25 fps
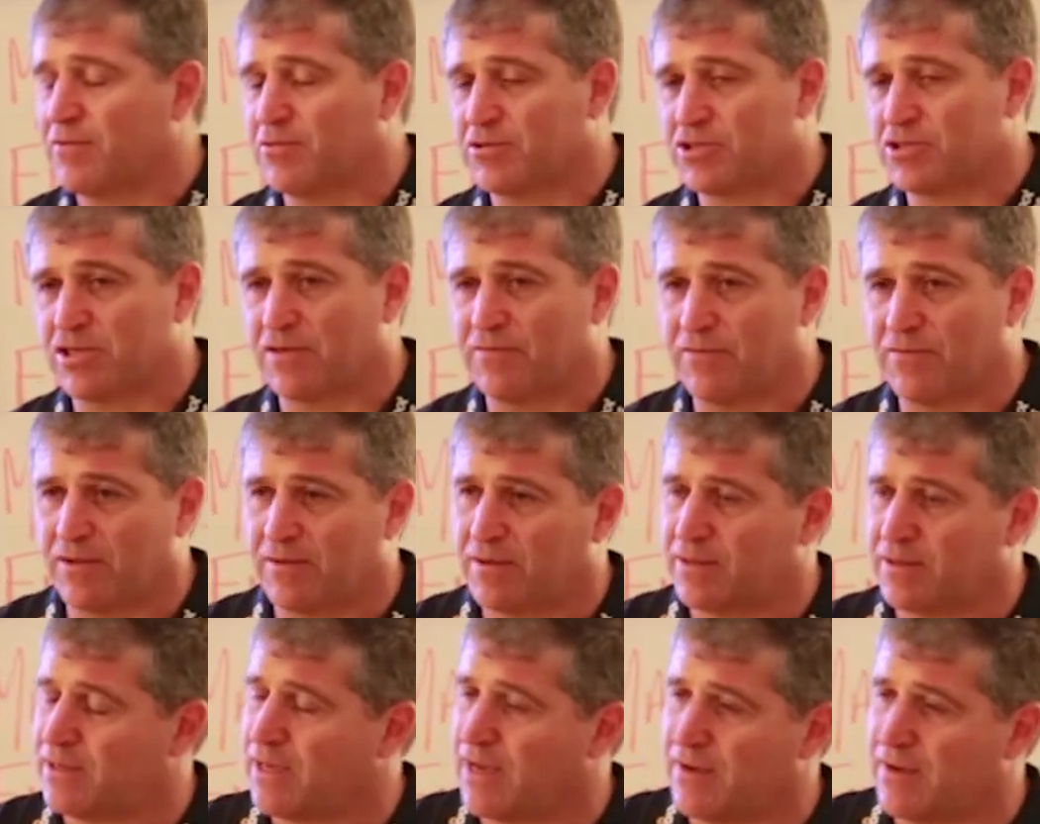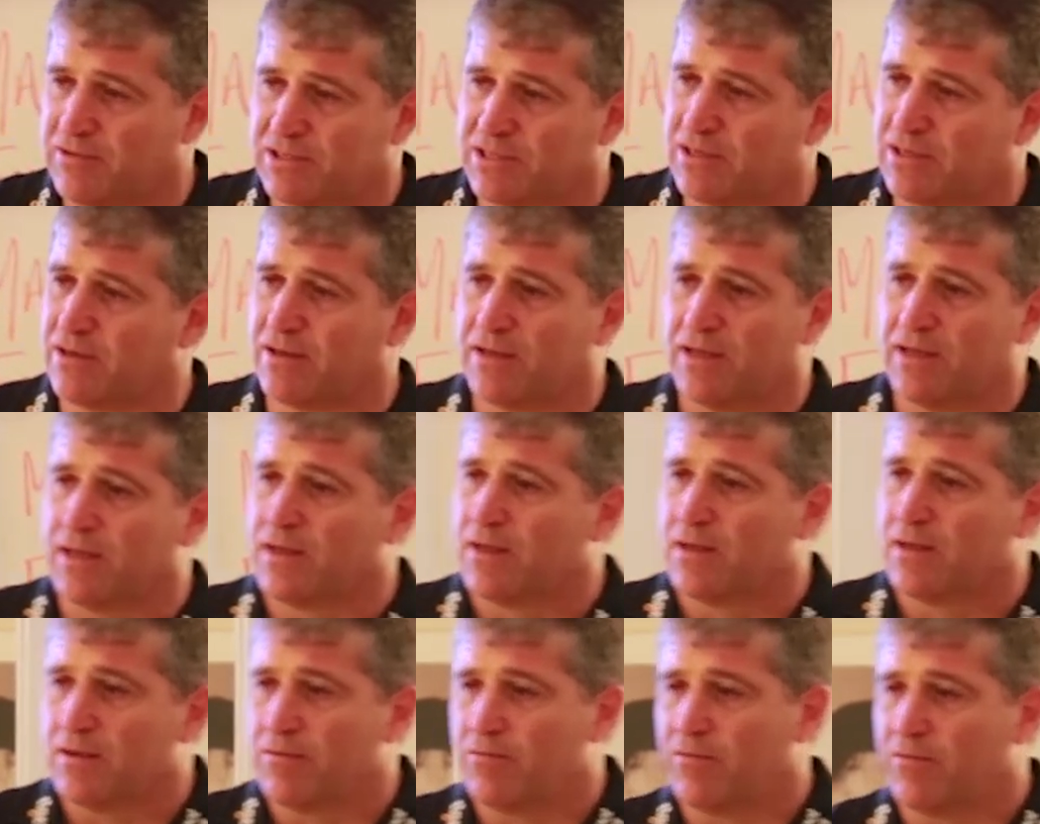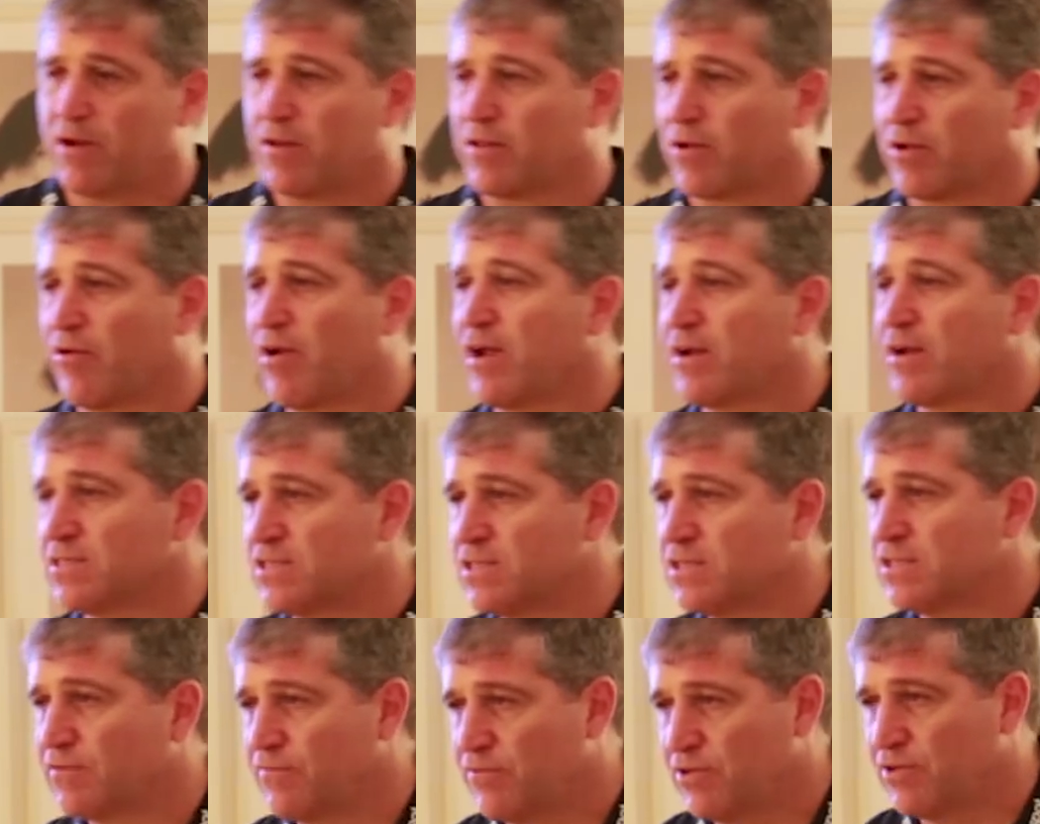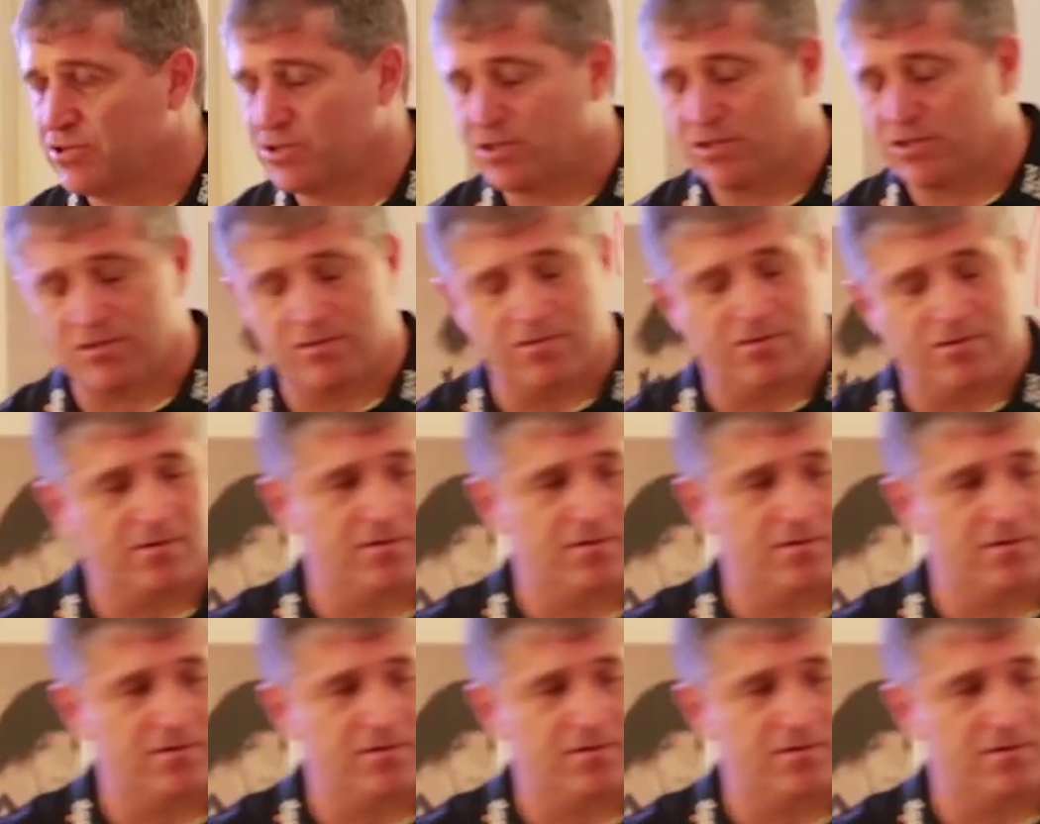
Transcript: I'm not sure if David's one of the greatest individuals